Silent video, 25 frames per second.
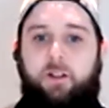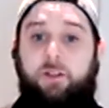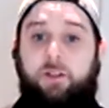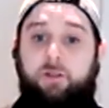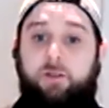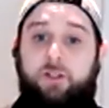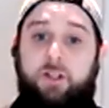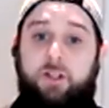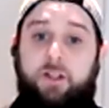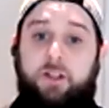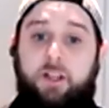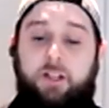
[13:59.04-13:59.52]

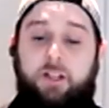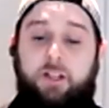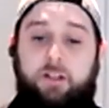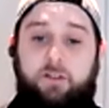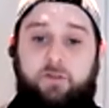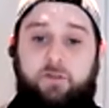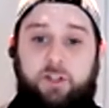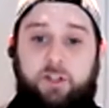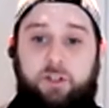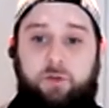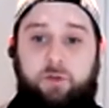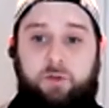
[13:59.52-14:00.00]
Those are the
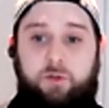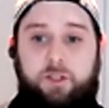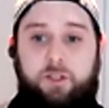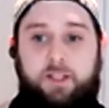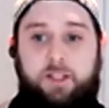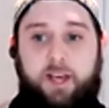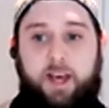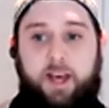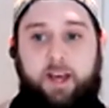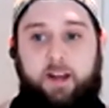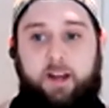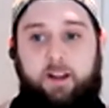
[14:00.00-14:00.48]
individuals
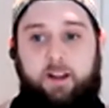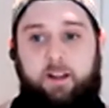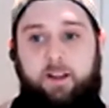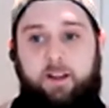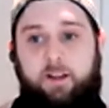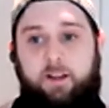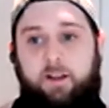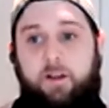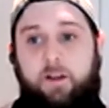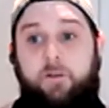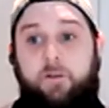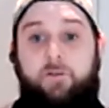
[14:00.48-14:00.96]
that,
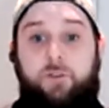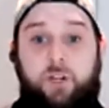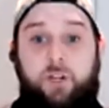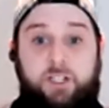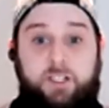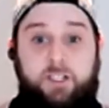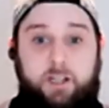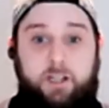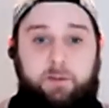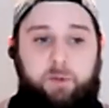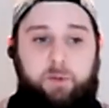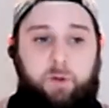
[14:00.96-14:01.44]
for example,